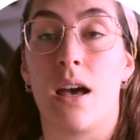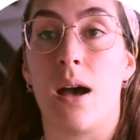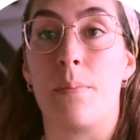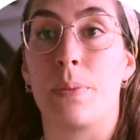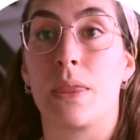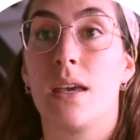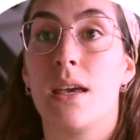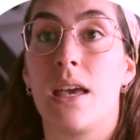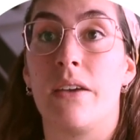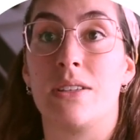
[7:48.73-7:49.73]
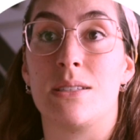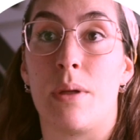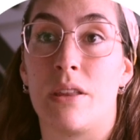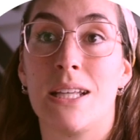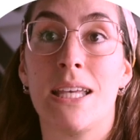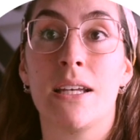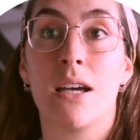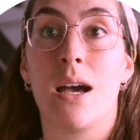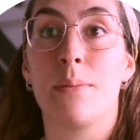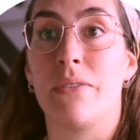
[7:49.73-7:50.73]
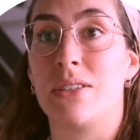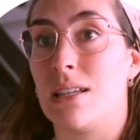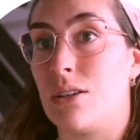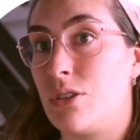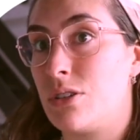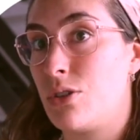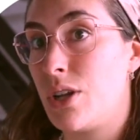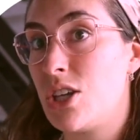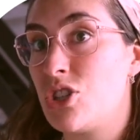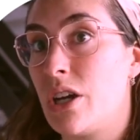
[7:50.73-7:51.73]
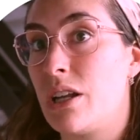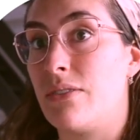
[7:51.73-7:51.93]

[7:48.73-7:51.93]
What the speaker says: If it's a monthly income, if it's a donation,